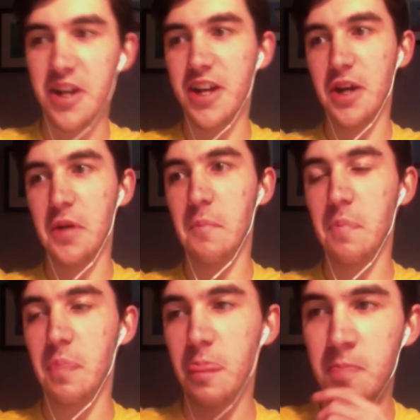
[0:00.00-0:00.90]

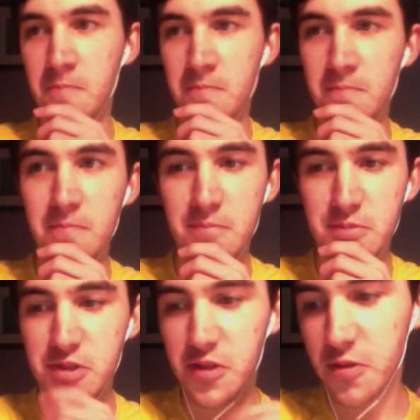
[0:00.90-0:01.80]
Um, hmm,
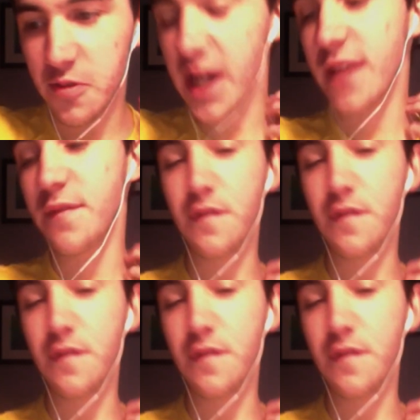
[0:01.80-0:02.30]
so I have a